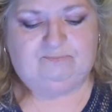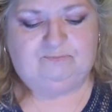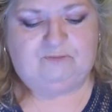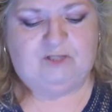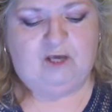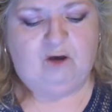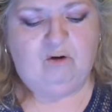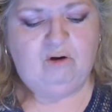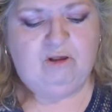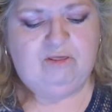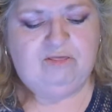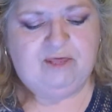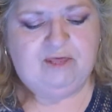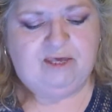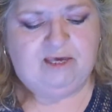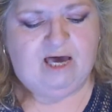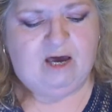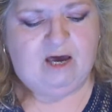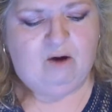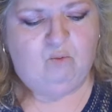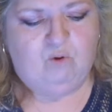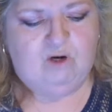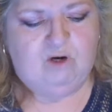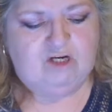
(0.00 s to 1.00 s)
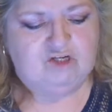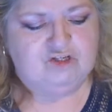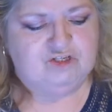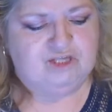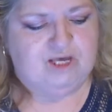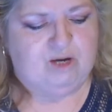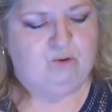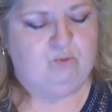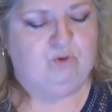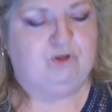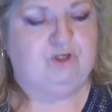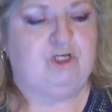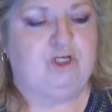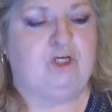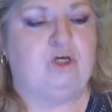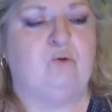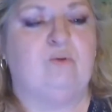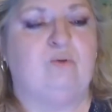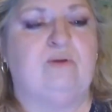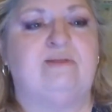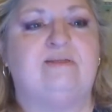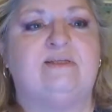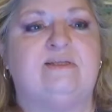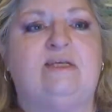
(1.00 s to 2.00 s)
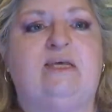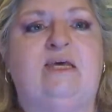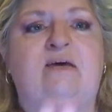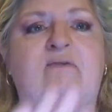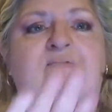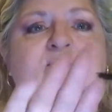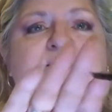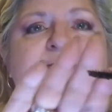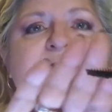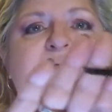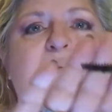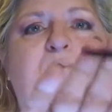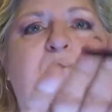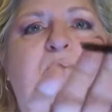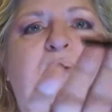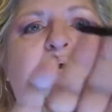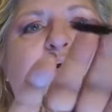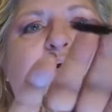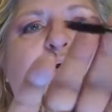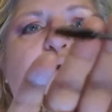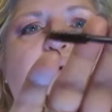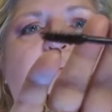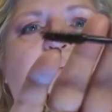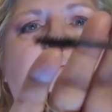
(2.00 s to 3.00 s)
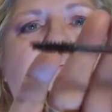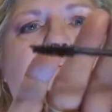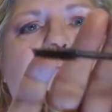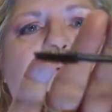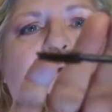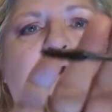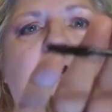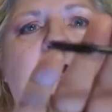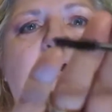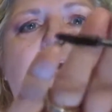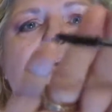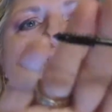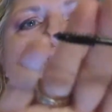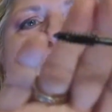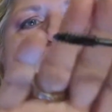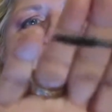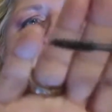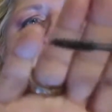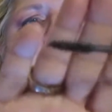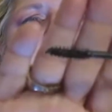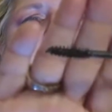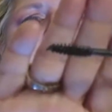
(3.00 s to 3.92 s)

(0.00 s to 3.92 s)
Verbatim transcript: The only thing I wish they would do is give us a bigger brush